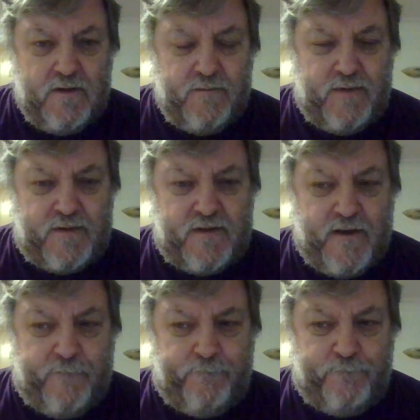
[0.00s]
But
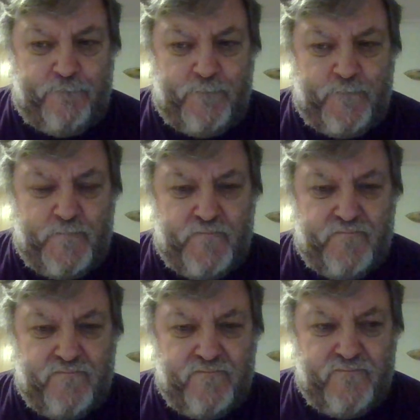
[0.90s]
um,
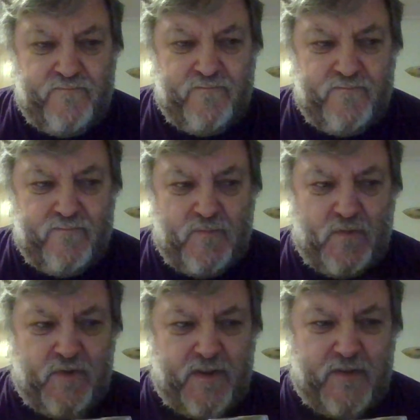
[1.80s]
we'll
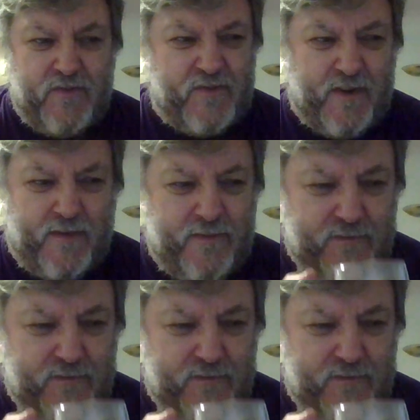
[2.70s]
see. That's just a